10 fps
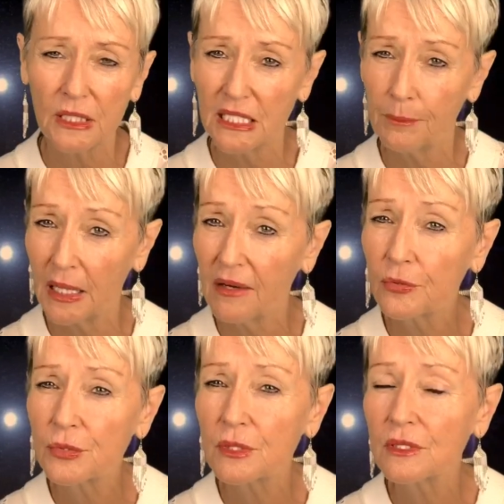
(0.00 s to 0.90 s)
deep
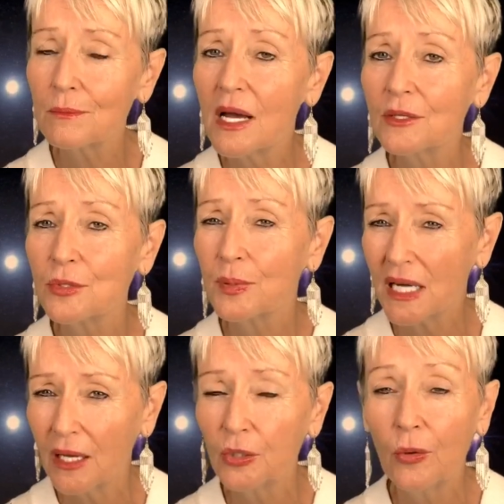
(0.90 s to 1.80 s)
levels as much, but
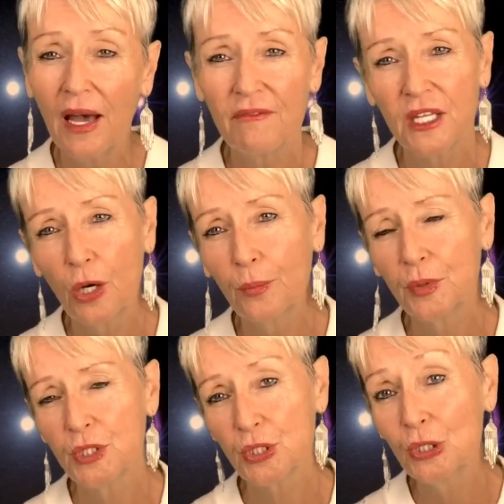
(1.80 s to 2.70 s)
now you have the
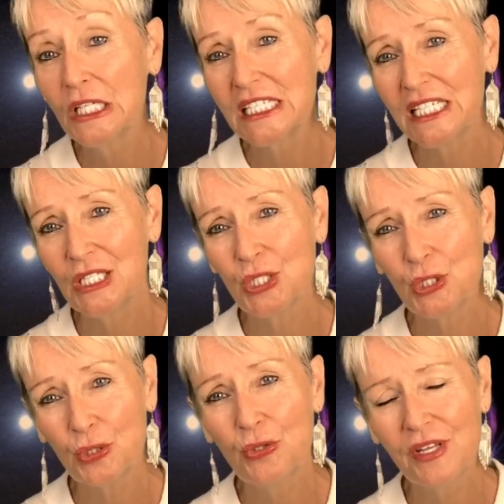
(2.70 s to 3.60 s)
opportunity to
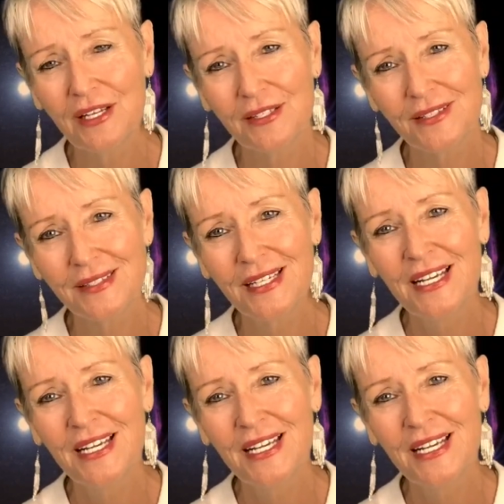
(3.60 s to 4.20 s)
do this.